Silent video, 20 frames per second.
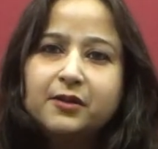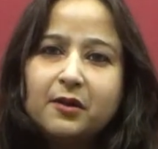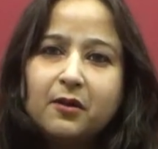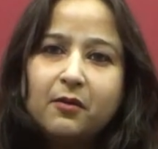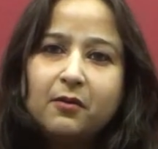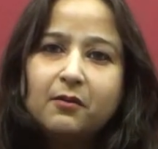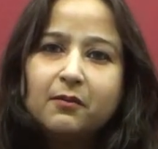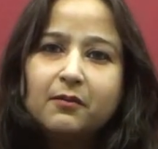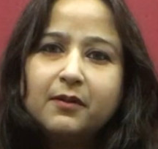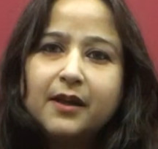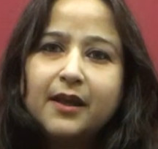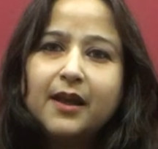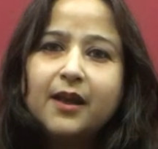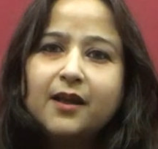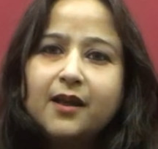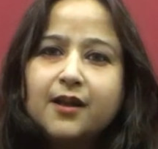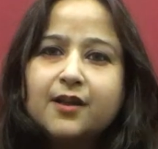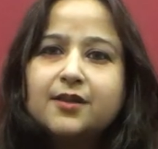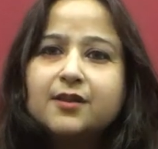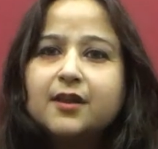So,
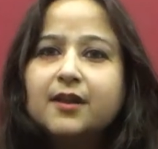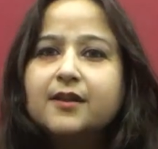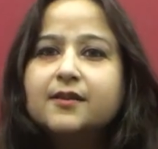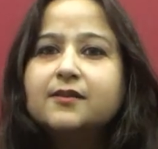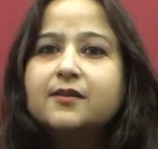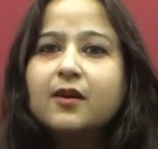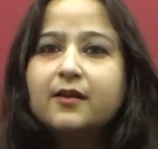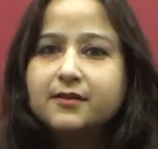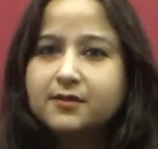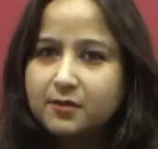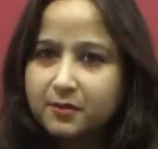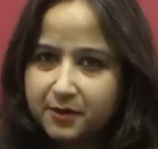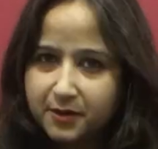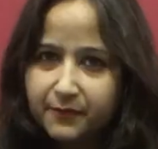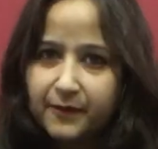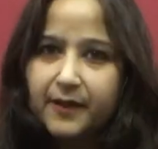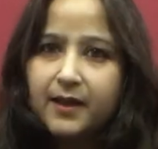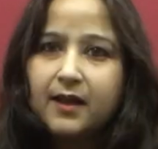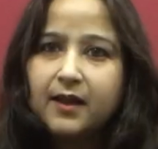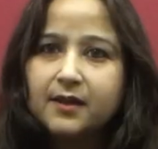English is not so
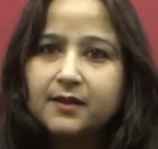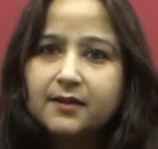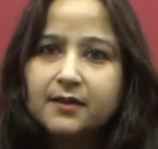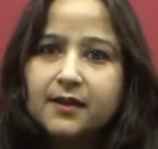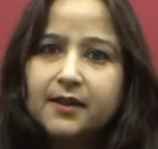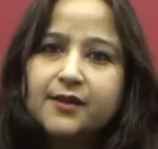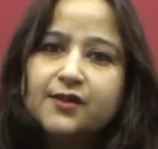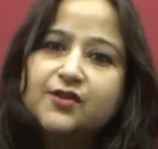difficult.